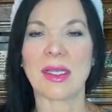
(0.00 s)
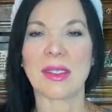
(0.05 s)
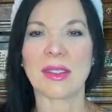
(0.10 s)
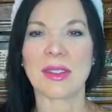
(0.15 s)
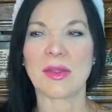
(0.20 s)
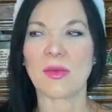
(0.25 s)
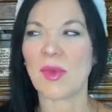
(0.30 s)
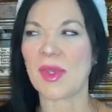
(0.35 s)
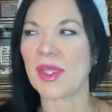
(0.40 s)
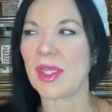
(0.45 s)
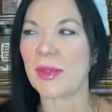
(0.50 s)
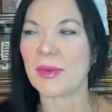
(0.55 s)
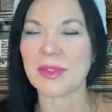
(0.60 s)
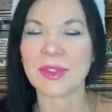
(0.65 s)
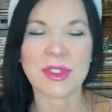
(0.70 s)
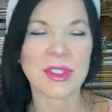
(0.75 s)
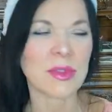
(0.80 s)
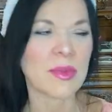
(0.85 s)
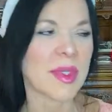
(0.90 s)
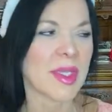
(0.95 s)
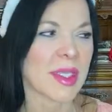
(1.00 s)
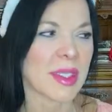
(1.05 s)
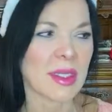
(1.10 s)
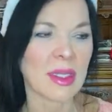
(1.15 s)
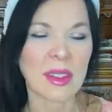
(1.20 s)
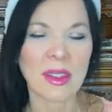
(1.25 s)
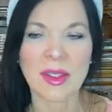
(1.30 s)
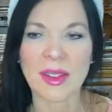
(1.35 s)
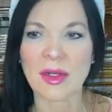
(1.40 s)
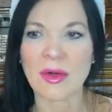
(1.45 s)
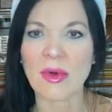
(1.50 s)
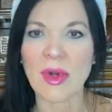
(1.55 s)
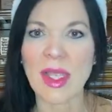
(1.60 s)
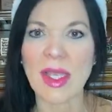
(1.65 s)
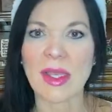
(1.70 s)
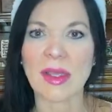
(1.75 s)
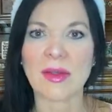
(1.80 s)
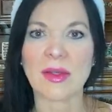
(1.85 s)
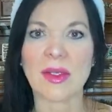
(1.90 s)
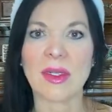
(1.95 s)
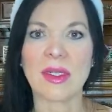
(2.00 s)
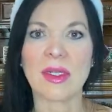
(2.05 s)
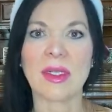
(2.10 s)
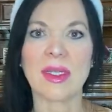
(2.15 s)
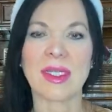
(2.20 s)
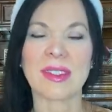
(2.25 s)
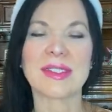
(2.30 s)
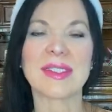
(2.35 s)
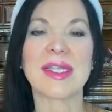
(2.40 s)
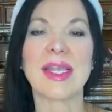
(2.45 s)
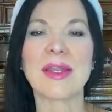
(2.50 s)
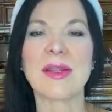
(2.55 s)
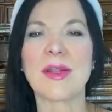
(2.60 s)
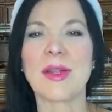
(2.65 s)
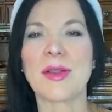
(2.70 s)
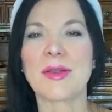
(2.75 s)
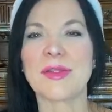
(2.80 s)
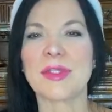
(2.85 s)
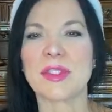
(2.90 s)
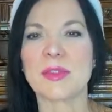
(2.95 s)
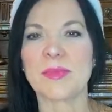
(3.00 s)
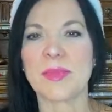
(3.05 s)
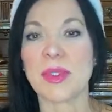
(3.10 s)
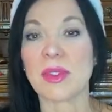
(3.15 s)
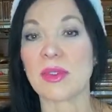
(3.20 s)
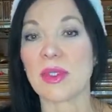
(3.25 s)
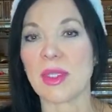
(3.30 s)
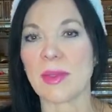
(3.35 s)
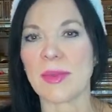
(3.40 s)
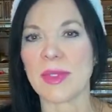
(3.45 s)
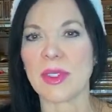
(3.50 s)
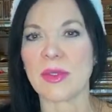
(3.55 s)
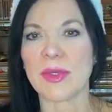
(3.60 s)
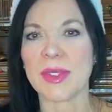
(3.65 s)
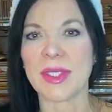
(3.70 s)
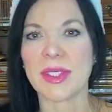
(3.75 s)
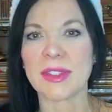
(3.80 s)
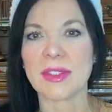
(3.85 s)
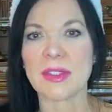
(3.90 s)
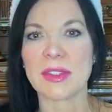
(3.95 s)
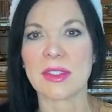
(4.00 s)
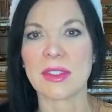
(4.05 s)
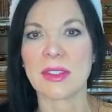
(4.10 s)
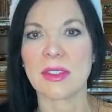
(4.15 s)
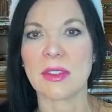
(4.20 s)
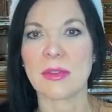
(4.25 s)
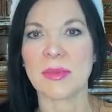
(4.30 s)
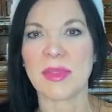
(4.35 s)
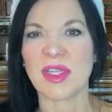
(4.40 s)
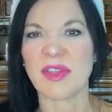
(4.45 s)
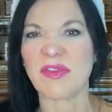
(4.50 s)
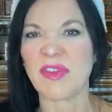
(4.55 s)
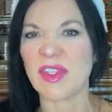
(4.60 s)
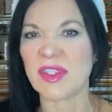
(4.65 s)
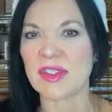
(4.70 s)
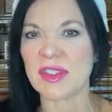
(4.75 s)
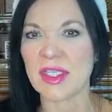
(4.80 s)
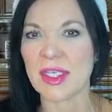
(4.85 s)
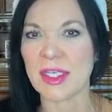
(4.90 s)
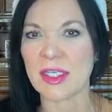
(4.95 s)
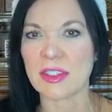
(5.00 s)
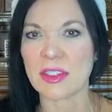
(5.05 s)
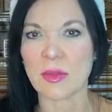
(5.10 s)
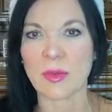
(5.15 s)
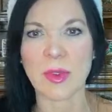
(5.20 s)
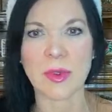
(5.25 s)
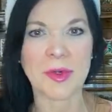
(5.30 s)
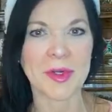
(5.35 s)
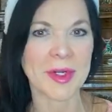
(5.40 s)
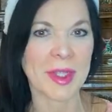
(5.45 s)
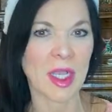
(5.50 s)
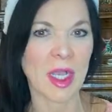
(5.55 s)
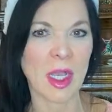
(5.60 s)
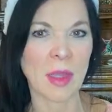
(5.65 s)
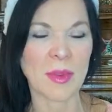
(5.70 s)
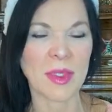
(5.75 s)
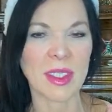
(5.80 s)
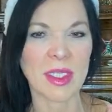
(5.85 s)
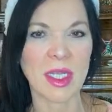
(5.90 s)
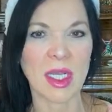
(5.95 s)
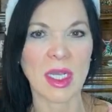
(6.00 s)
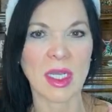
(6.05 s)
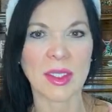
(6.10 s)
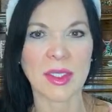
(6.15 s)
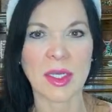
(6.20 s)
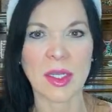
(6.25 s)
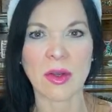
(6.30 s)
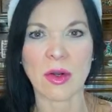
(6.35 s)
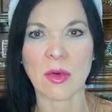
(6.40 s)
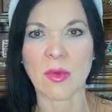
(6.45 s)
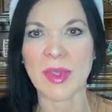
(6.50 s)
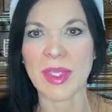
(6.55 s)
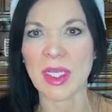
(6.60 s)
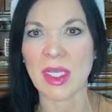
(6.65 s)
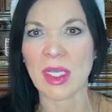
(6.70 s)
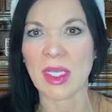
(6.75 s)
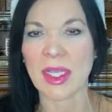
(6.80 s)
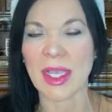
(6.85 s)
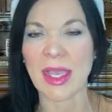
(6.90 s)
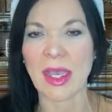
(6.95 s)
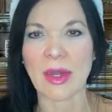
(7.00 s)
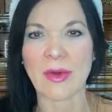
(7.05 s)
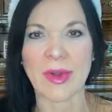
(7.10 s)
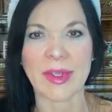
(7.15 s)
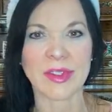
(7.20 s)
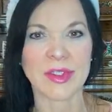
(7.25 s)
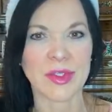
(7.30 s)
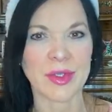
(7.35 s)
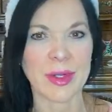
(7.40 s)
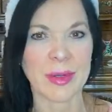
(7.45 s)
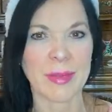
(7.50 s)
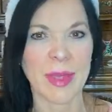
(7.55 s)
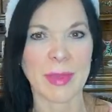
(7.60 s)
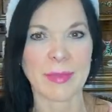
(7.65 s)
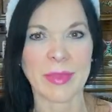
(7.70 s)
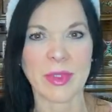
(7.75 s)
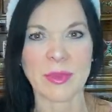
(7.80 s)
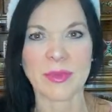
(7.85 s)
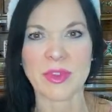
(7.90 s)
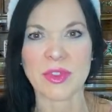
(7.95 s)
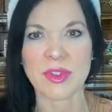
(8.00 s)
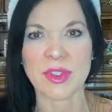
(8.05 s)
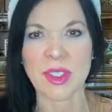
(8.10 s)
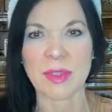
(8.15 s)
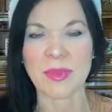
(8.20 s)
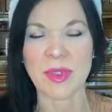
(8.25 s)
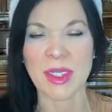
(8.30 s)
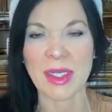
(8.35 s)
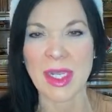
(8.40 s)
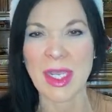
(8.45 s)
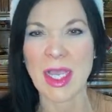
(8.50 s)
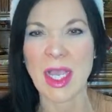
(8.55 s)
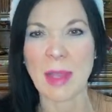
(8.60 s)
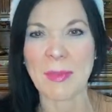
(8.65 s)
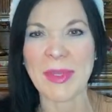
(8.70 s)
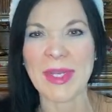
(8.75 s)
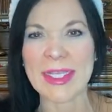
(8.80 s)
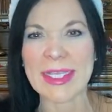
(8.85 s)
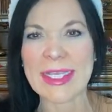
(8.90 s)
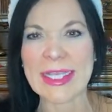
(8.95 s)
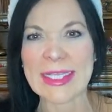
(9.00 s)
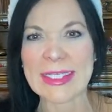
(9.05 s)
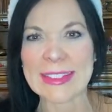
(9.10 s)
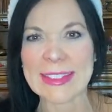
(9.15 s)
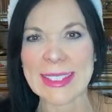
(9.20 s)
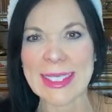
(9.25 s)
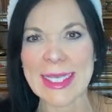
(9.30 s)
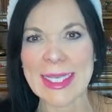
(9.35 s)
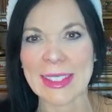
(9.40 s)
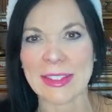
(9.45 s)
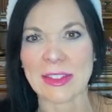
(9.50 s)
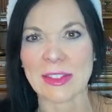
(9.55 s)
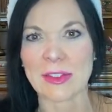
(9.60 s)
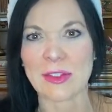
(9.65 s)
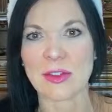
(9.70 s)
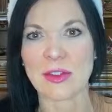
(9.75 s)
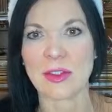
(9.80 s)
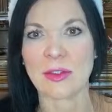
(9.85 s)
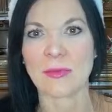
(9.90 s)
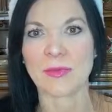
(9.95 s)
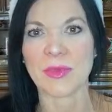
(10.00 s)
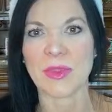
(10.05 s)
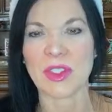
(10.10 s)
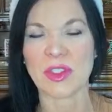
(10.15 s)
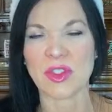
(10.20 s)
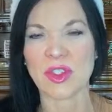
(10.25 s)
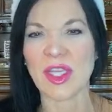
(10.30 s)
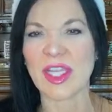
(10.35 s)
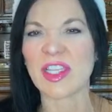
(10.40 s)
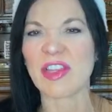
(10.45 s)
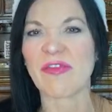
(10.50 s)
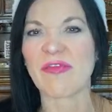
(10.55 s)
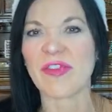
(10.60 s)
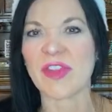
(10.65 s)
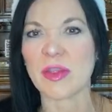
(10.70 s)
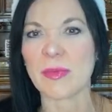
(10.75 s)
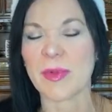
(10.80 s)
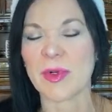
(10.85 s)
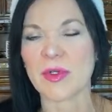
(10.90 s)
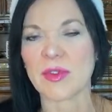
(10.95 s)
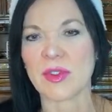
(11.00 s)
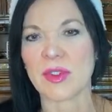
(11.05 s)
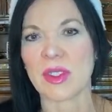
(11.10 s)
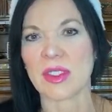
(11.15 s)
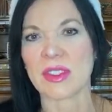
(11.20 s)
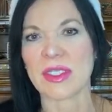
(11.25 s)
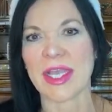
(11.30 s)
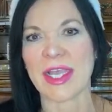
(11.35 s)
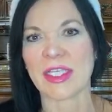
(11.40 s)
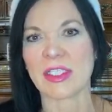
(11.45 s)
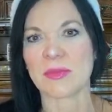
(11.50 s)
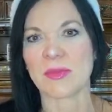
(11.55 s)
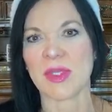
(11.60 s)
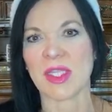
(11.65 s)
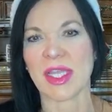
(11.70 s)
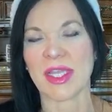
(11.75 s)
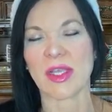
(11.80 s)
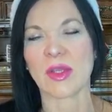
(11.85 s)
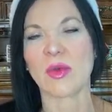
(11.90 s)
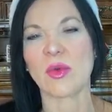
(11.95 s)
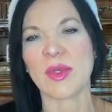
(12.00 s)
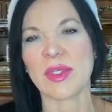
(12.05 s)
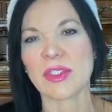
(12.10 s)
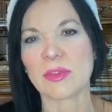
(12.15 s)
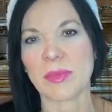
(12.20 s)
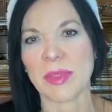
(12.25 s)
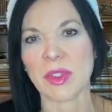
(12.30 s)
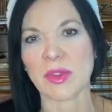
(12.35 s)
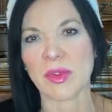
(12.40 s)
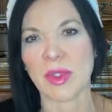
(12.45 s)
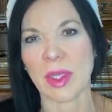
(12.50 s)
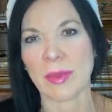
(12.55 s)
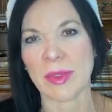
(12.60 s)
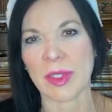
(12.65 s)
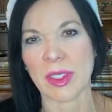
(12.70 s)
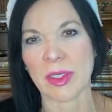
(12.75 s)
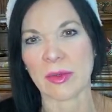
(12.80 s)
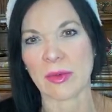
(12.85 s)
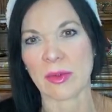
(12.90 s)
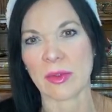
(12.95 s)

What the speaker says: the way they were doing it and looking around, I said, I don't know who this Bill W is, but if he says that we were in a comedy condo or we hung out or I showed him my boobs or something, I'm going to kick his ass. Because you're like the 5th person that's asked me, like, who is Bill W?